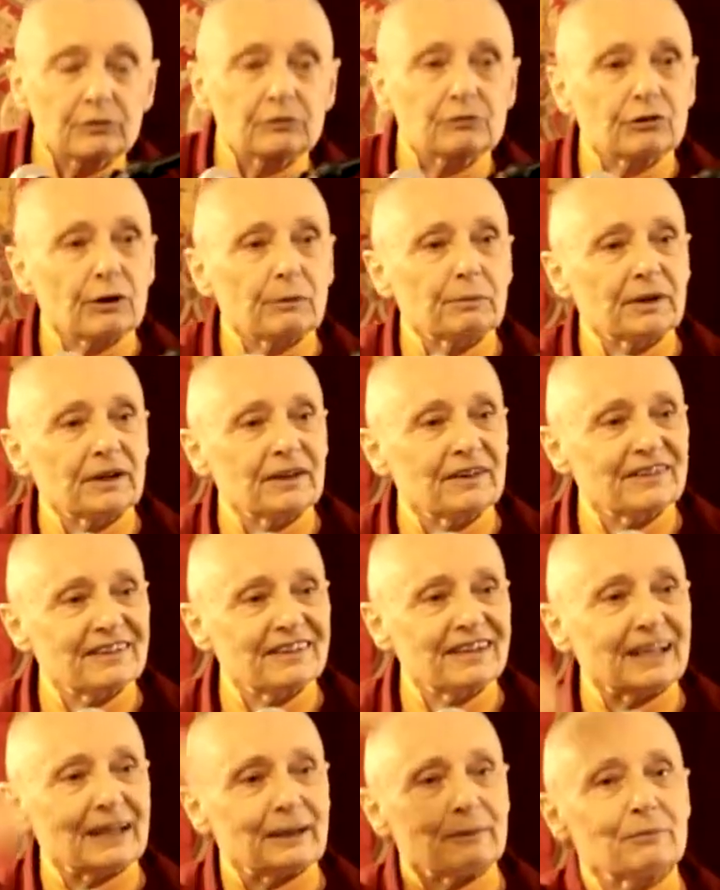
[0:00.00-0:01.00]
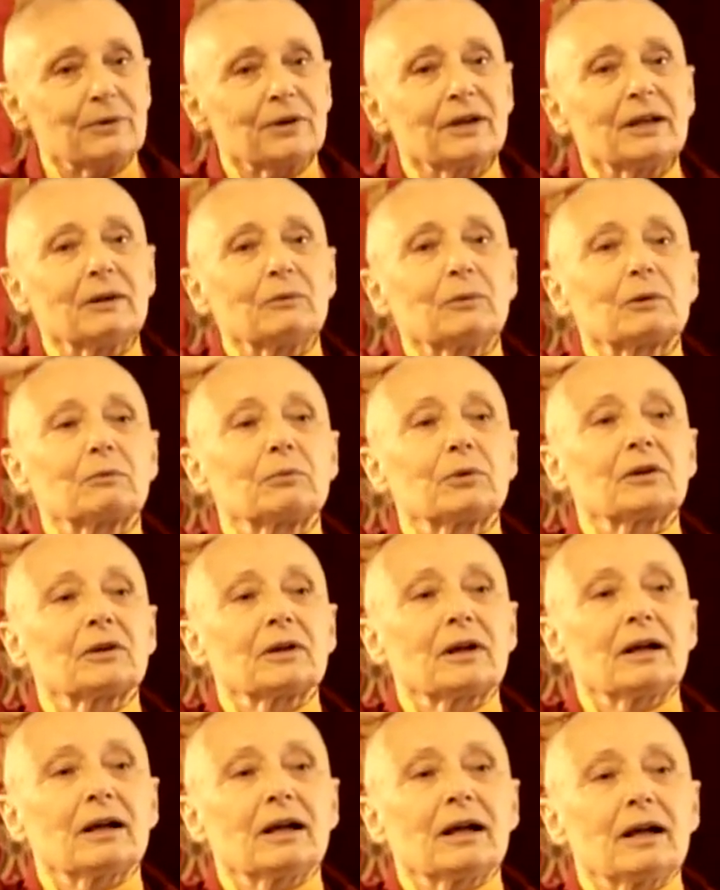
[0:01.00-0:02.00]
dropping asleep, he would
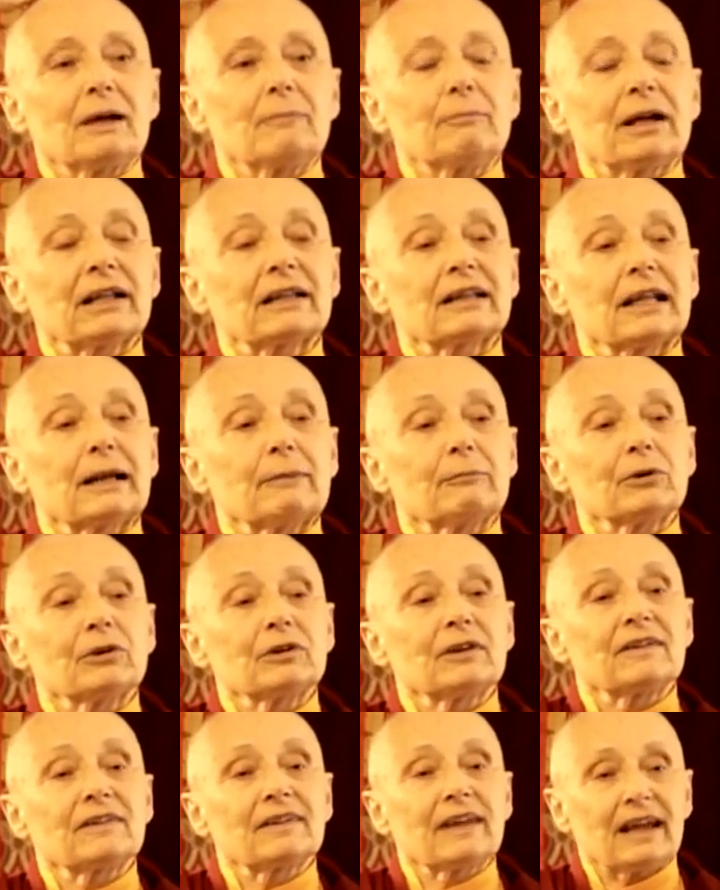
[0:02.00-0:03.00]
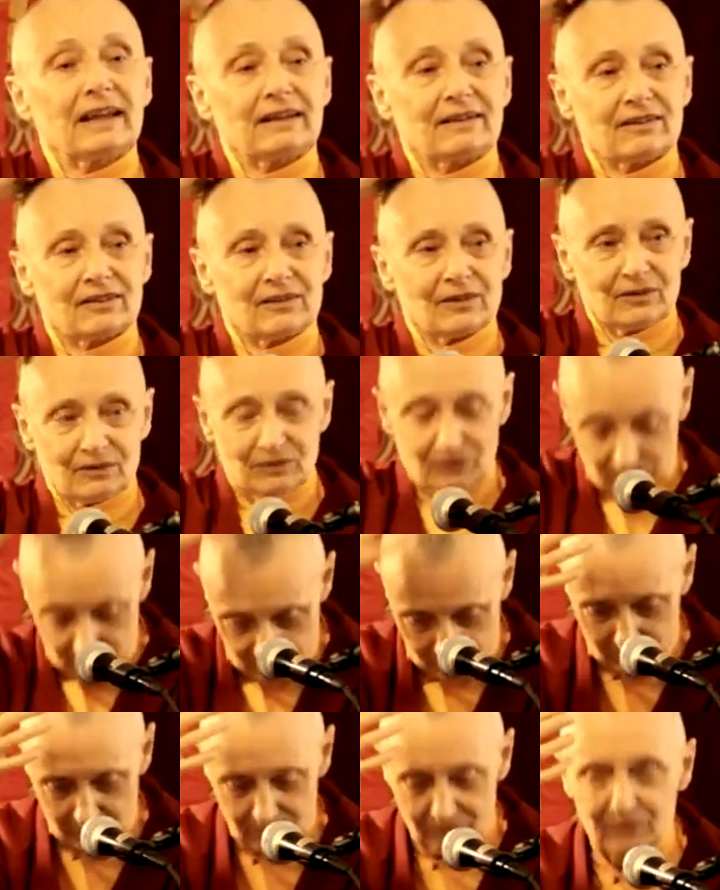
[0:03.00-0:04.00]
put a butter lamp on his head. So,
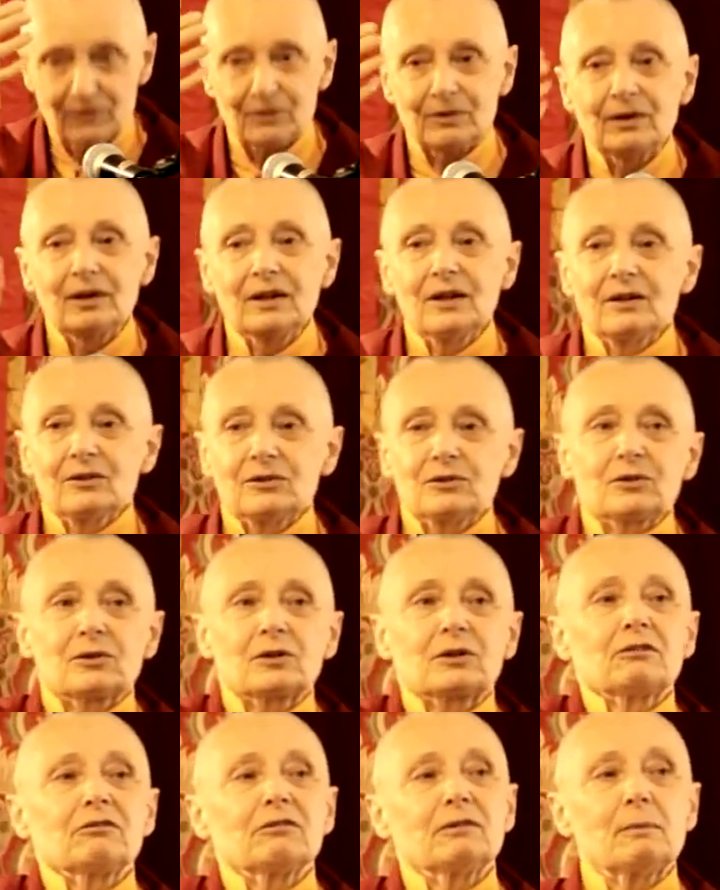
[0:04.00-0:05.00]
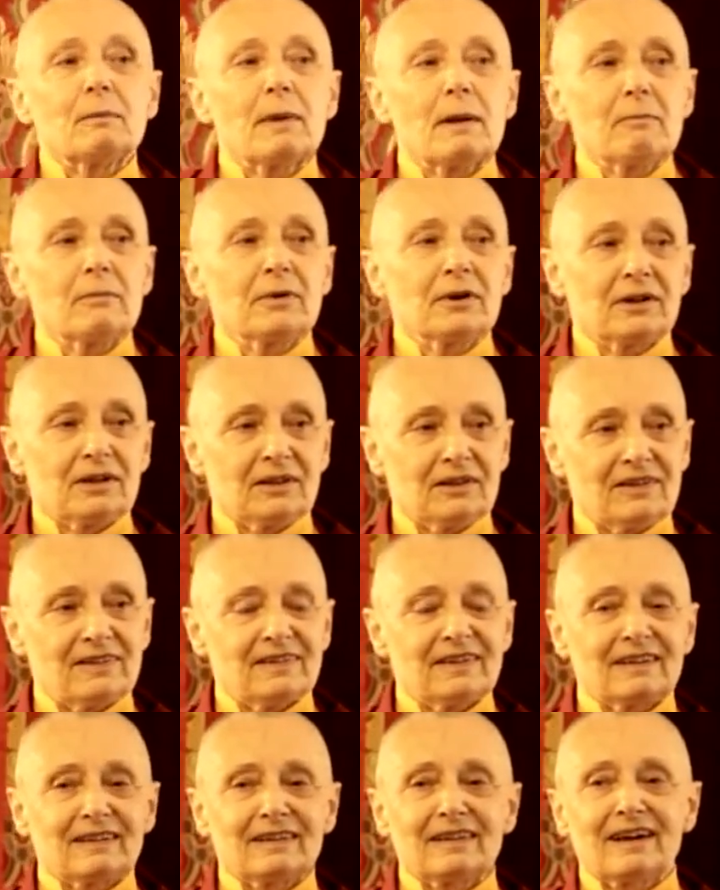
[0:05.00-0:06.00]
you're going to remember and
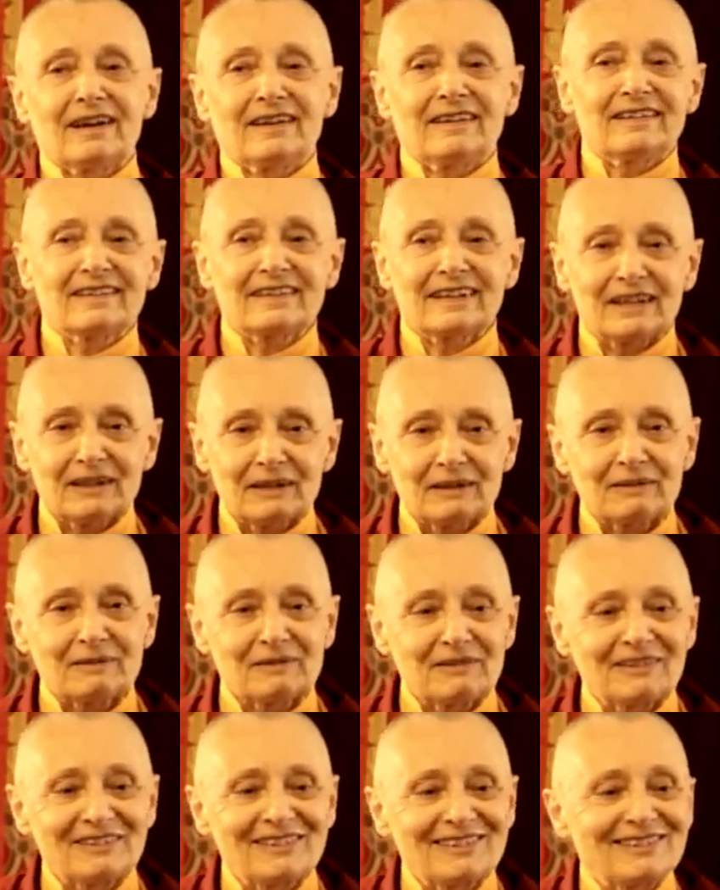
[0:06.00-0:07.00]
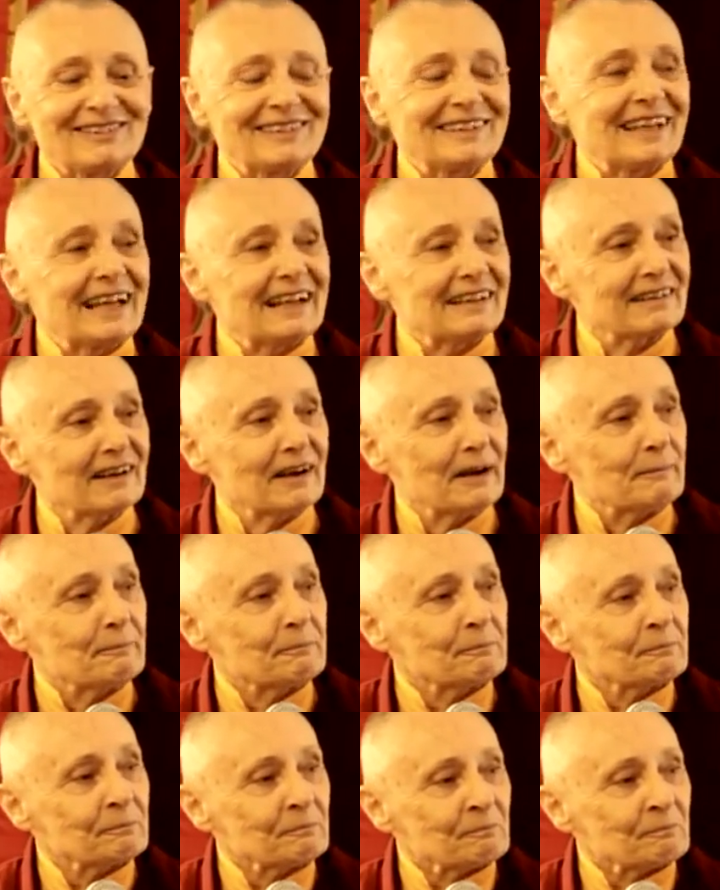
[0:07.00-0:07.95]
sit nicely during that time.